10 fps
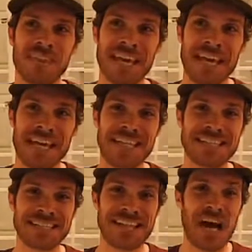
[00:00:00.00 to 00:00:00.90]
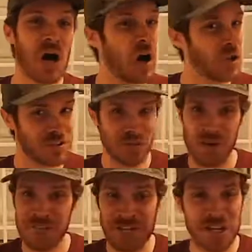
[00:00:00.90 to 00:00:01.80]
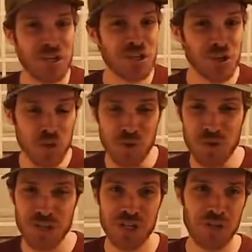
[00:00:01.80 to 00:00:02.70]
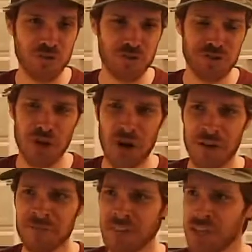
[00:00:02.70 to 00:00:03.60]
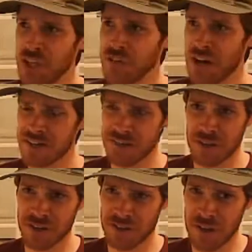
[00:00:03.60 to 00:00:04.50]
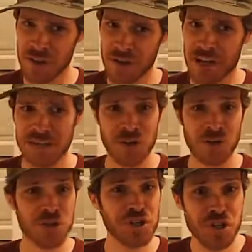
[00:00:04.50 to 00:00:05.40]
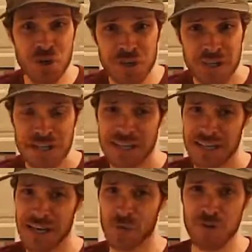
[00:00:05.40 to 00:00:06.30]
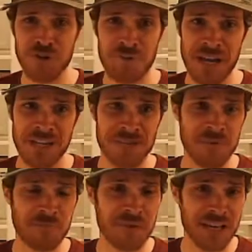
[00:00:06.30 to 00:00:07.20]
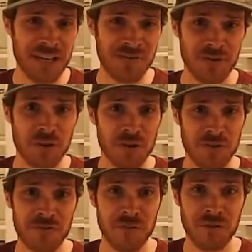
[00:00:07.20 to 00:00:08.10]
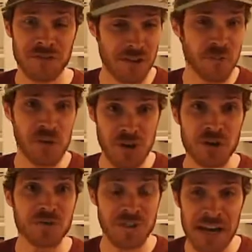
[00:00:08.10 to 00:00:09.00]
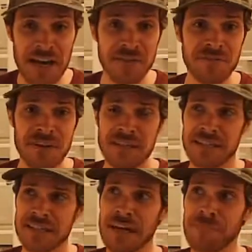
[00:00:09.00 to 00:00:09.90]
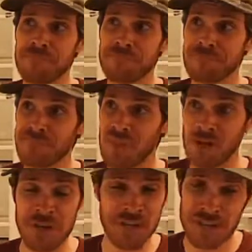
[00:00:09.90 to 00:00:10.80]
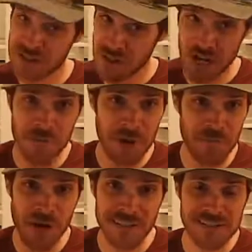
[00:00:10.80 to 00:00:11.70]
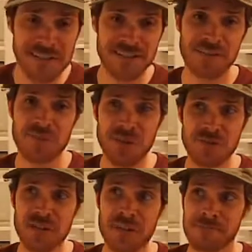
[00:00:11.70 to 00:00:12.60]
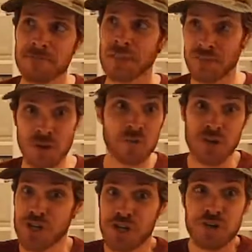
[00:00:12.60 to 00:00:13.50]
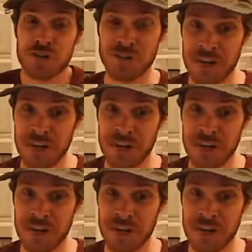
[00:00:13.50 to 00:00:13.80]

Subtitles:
And also, I mean, a huge, huge song. You've got songs on there like Don't Shoot, which the band has been playing for several years live. I mean, talk about politics and music. Don't Shoot.